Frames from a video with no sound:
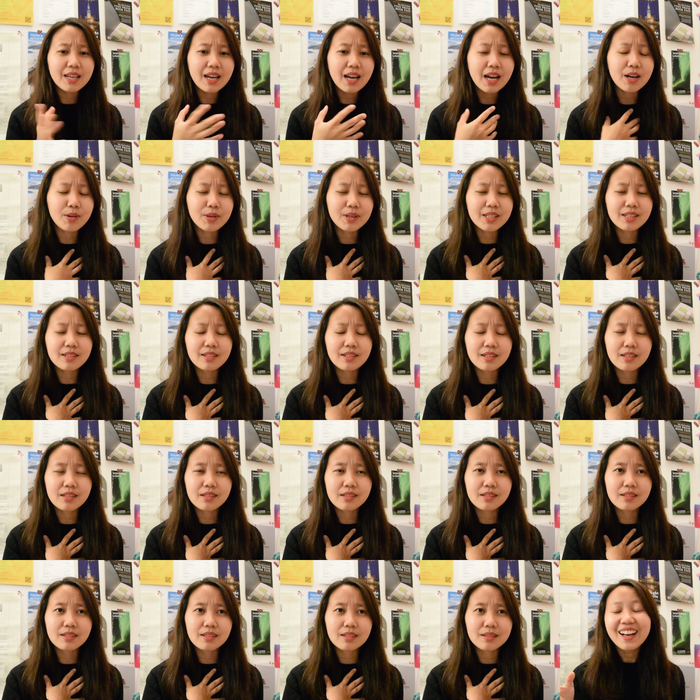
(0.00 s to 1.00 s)
I was
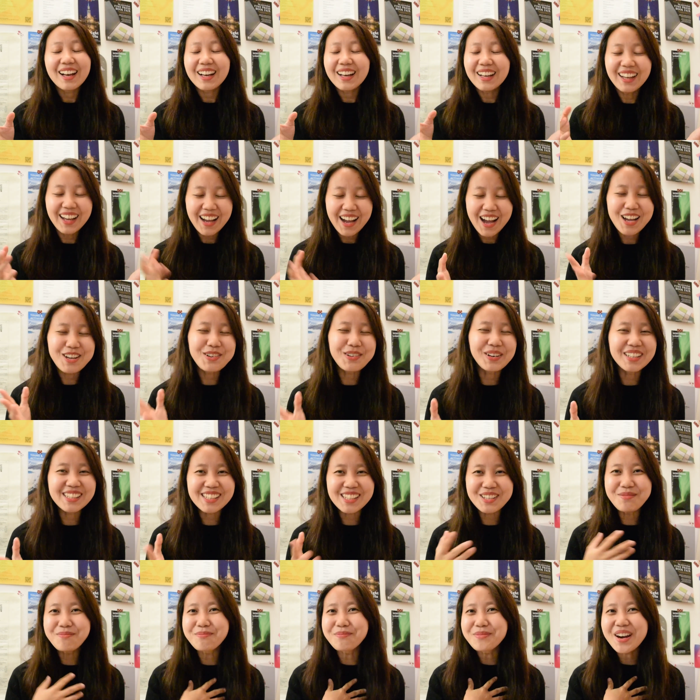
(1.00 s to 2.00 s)
just I
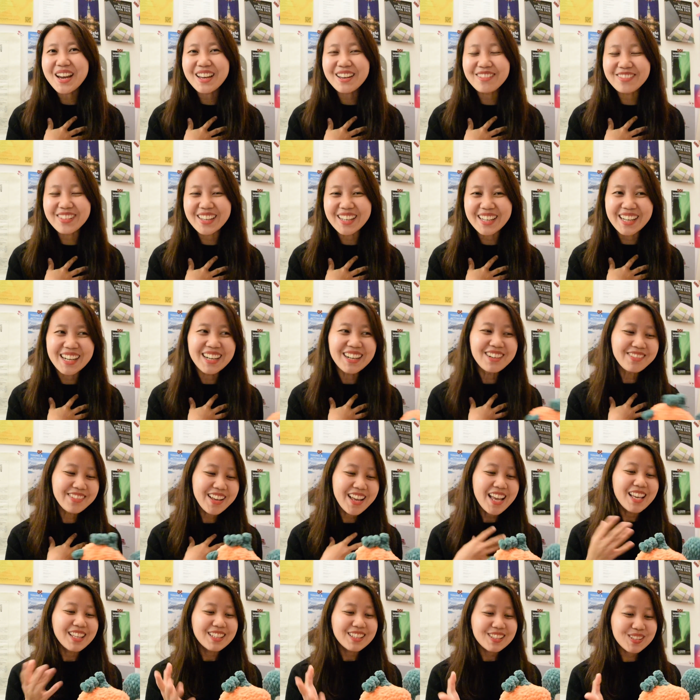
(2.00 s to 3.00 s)
wasn't brave enough,
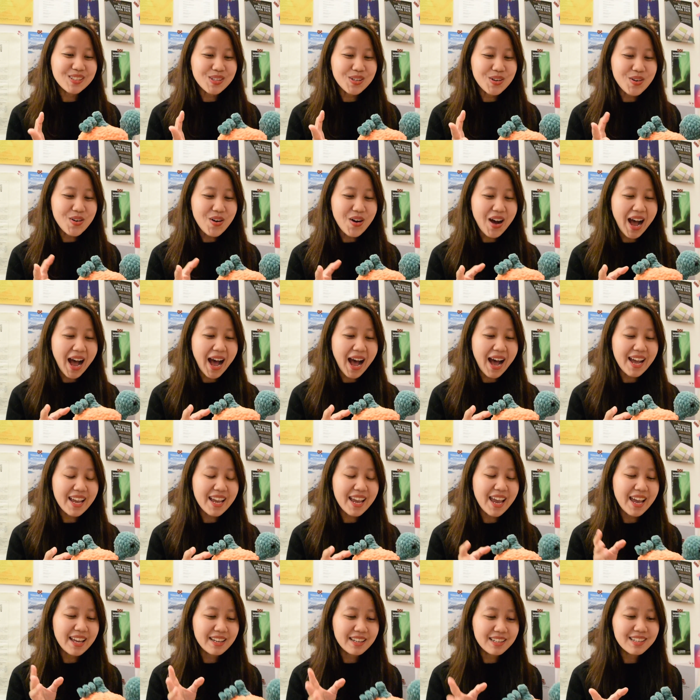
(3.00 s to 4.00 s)
so
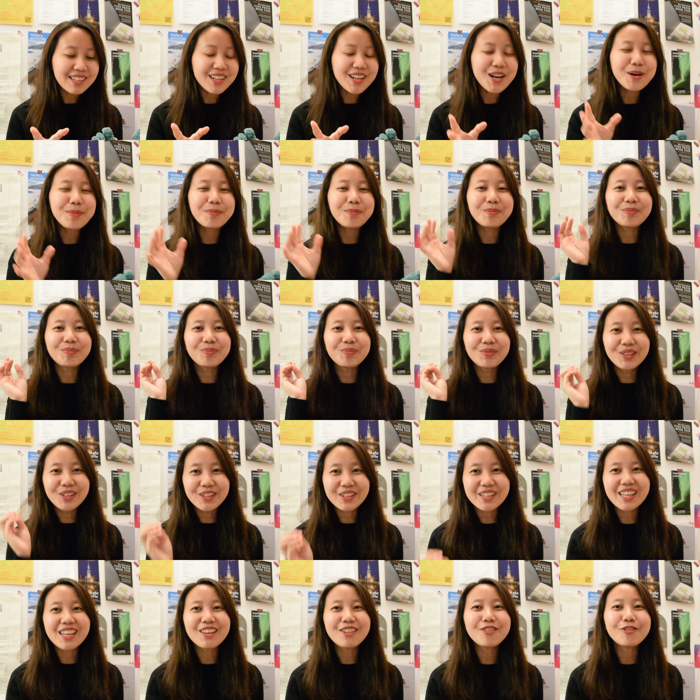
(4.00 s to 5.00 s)
I ended up looking